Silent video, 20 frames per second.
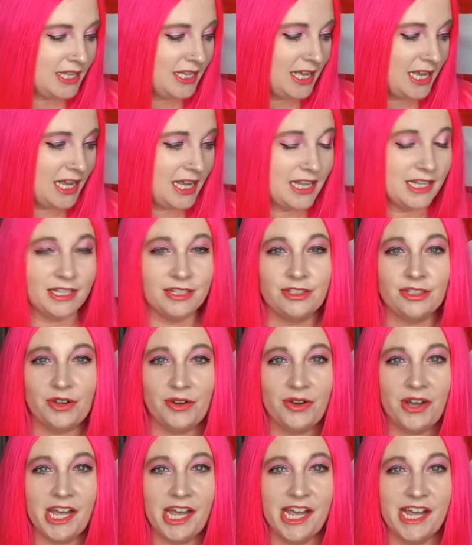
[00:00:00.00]
and let's go
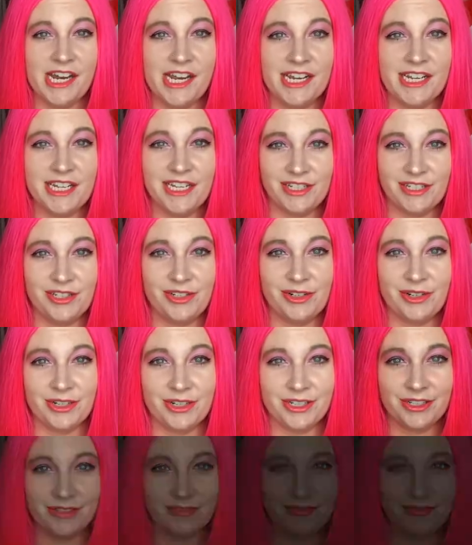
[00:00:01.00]
ahead and get started.